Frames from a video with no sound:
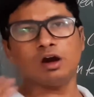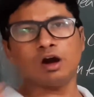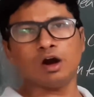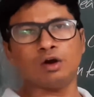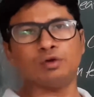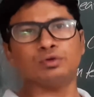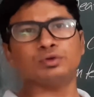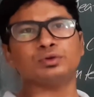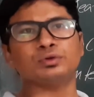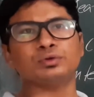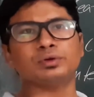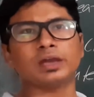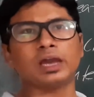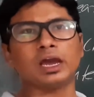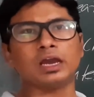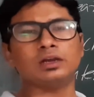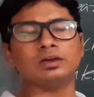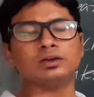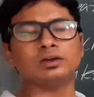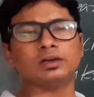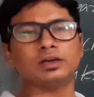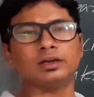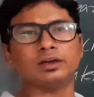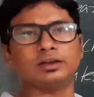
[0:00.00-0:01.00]
how to
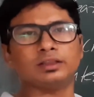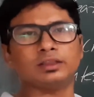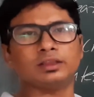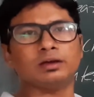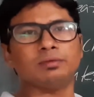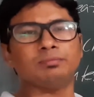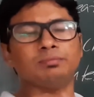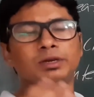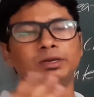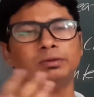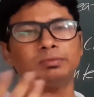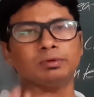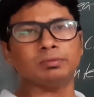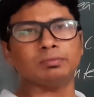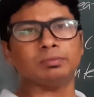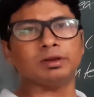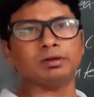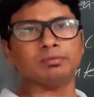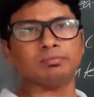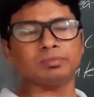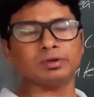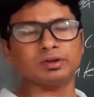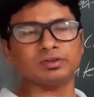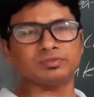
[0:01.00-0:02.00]
calculate the minimum
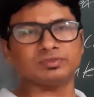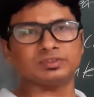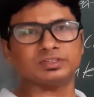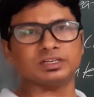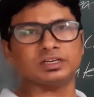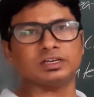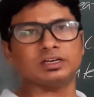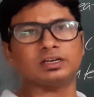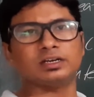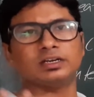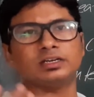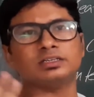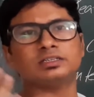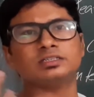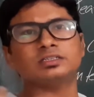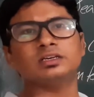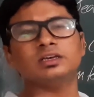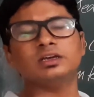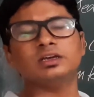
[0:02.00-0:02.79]
number of children